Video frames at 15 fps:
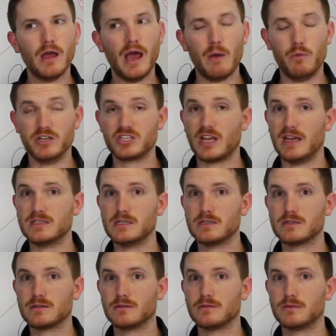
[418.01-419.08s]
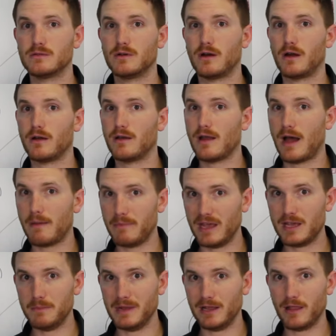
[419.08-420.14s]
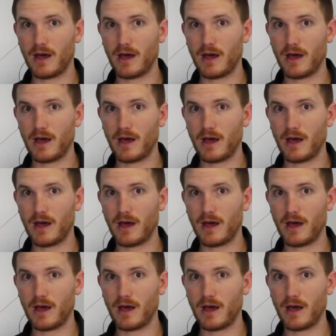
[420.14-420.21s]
and which cases are not making me a